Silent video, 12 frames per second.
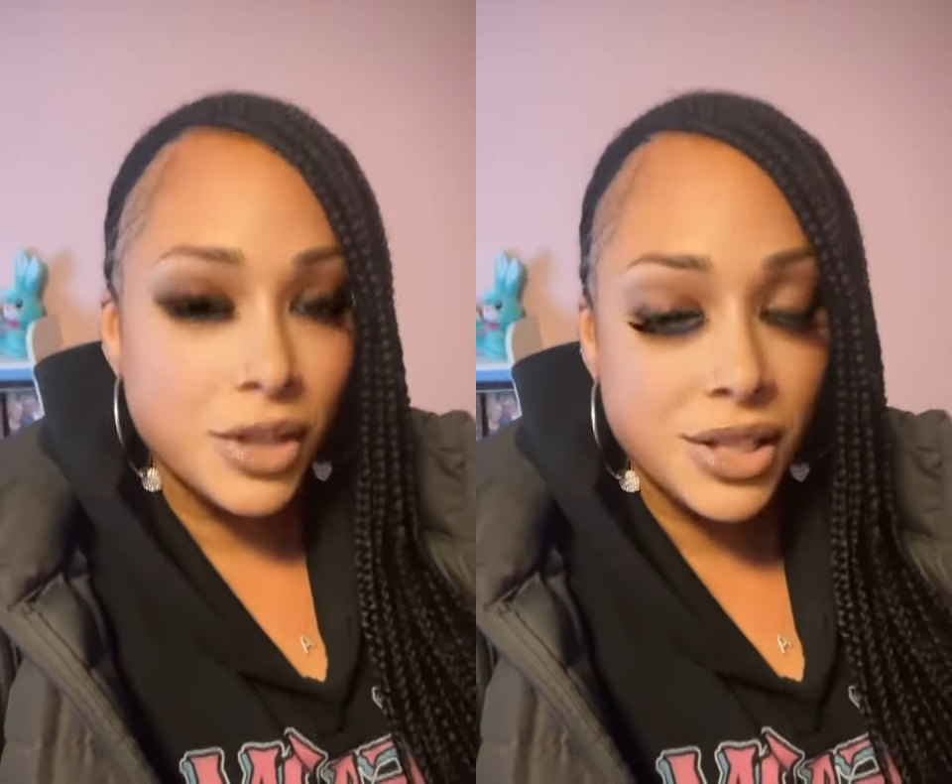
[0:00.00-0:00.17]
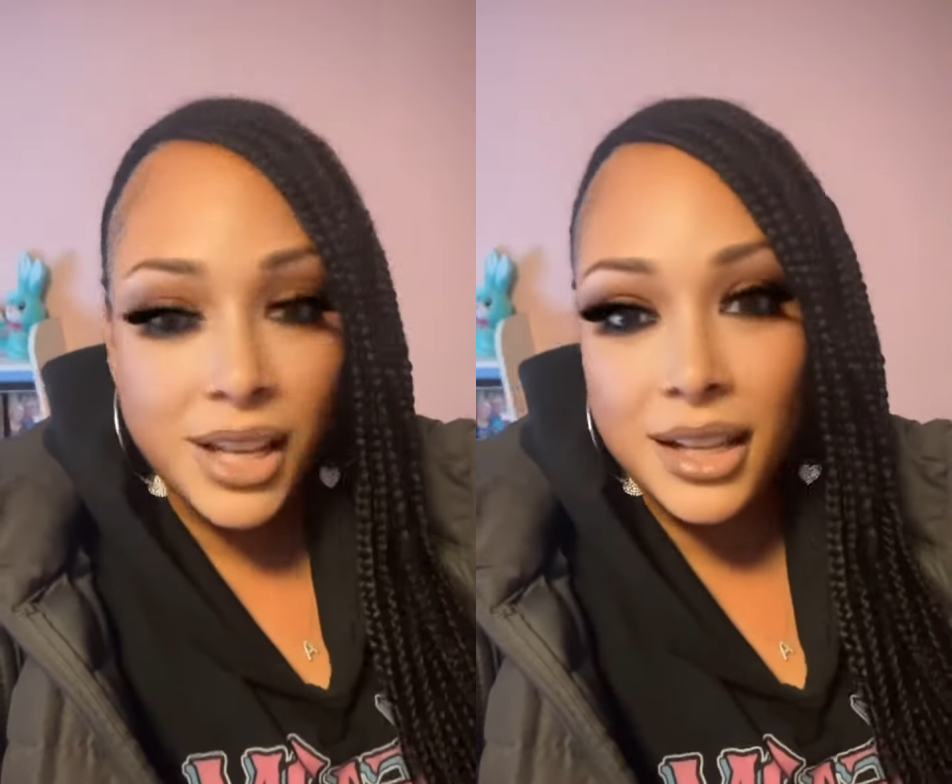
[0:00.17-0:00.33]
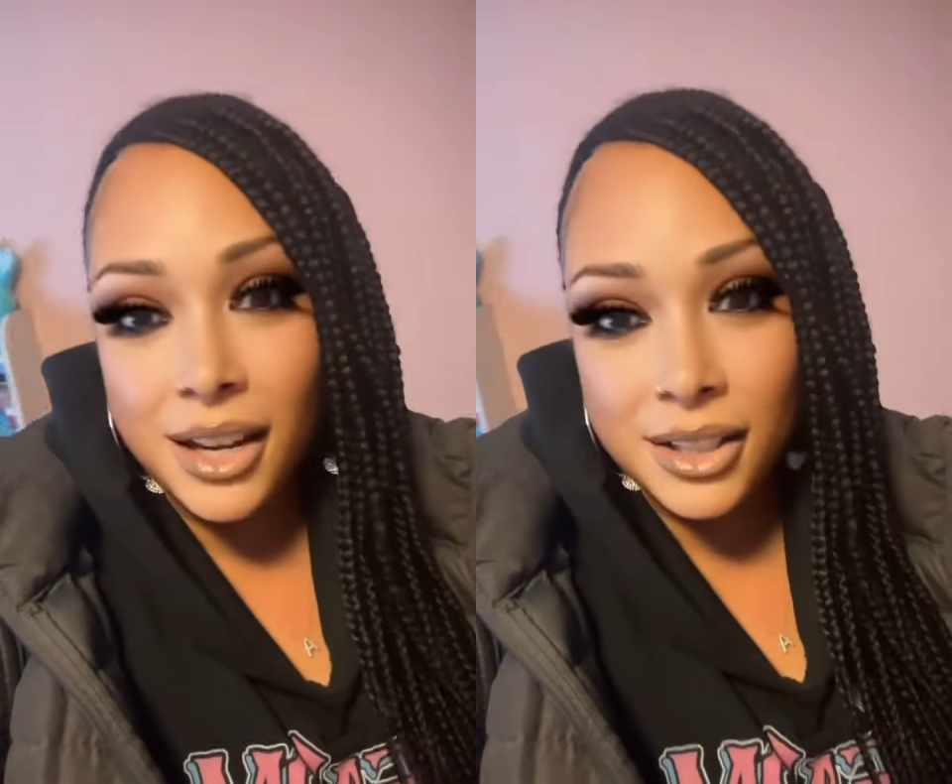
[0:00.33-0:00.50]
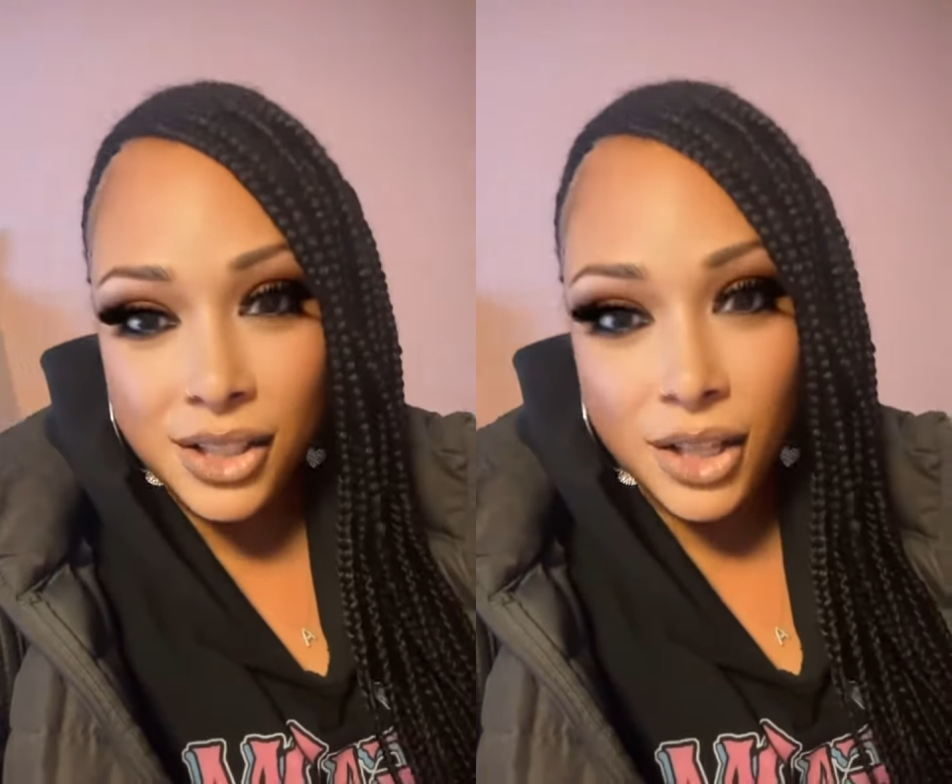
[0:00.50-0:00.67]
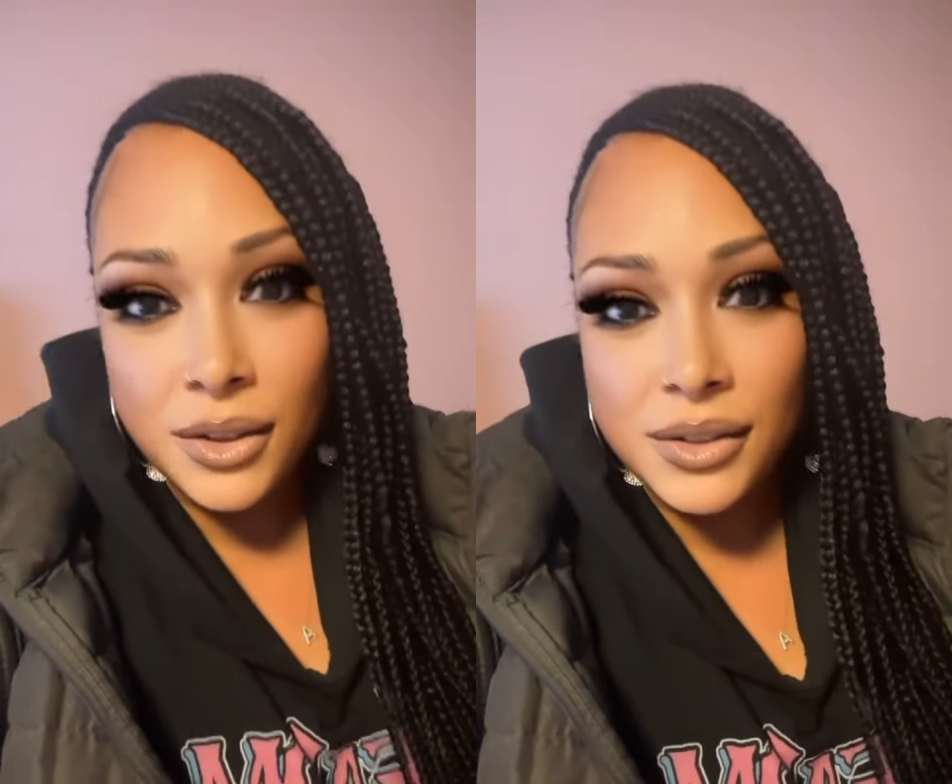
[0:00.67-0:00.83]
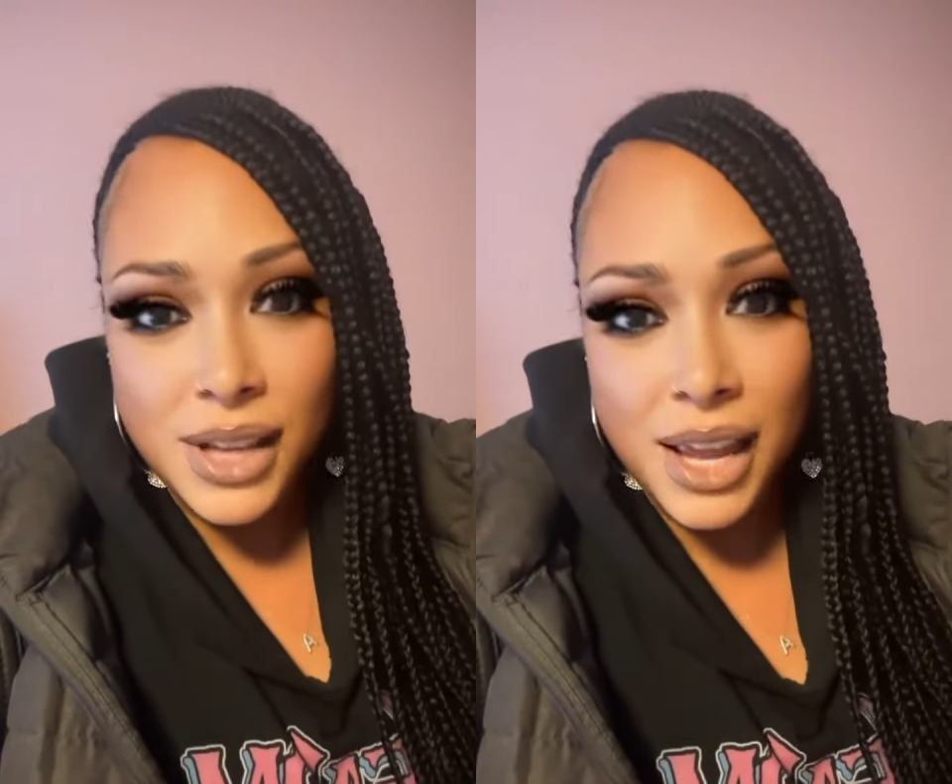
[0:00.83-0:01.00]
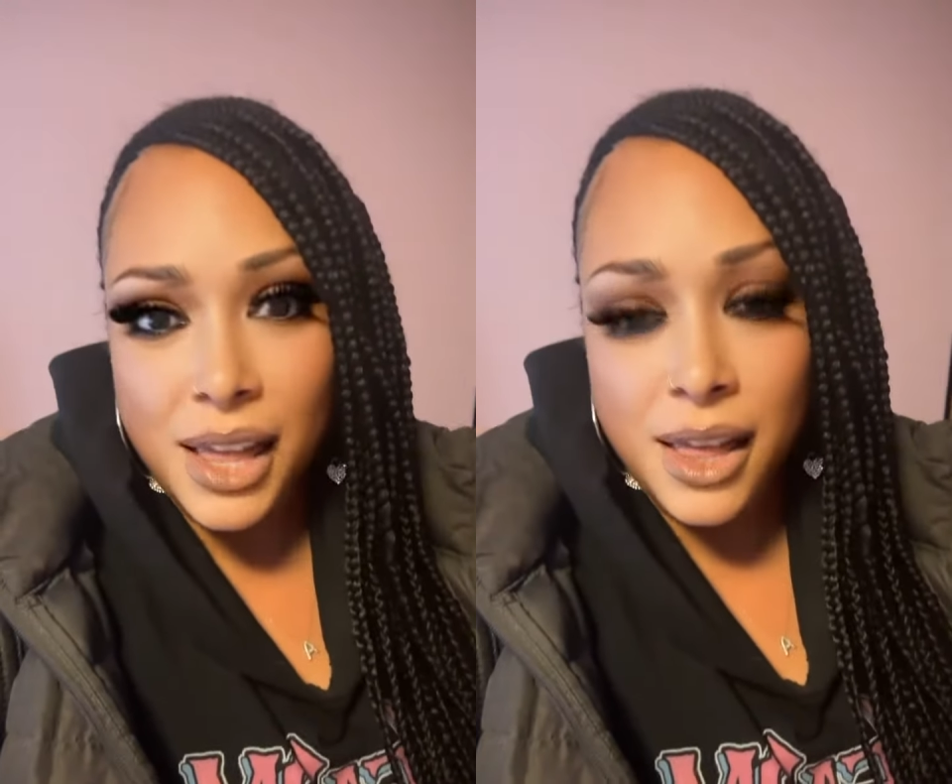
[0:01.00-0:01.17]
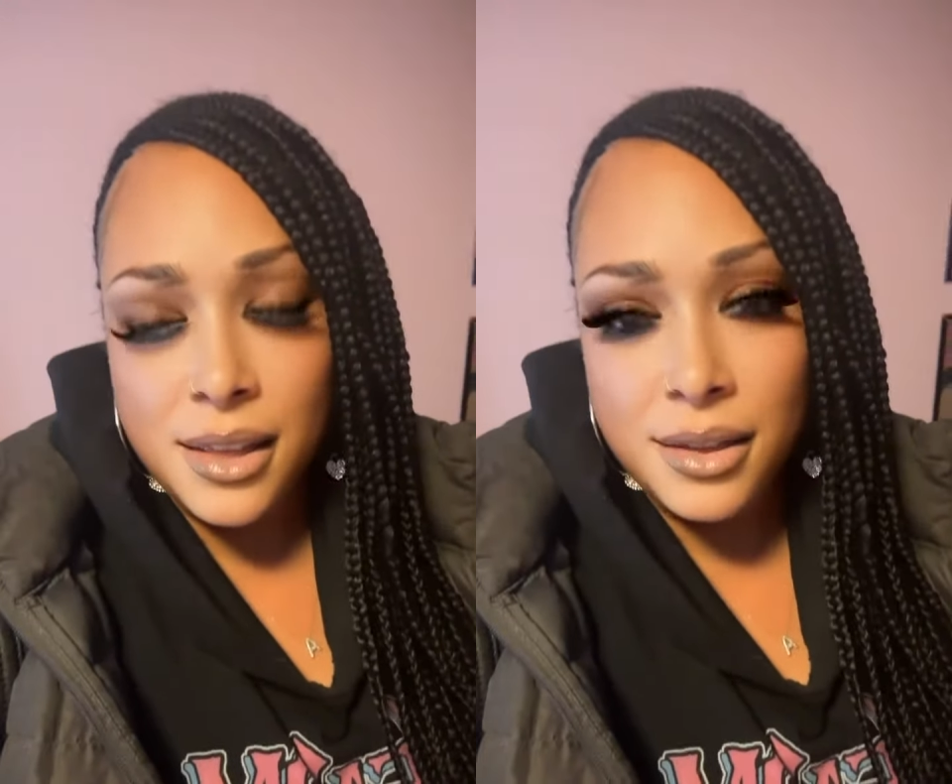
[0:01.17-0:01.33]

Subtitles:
tell ourselves that